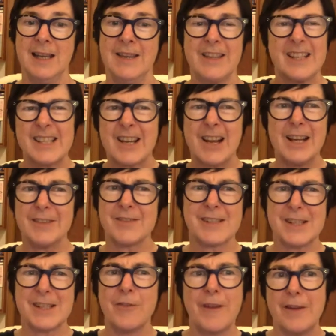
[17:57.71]
that it's kind of
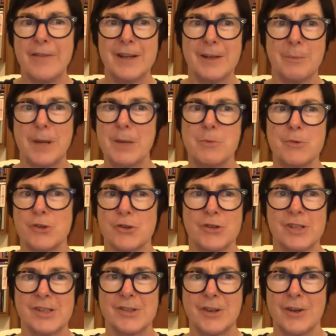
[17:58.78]
self-evident people should
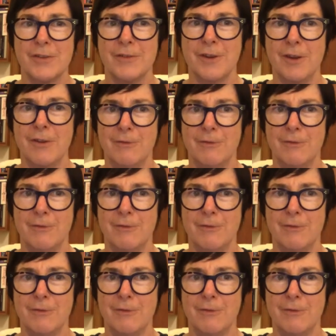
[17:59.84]
just know to vote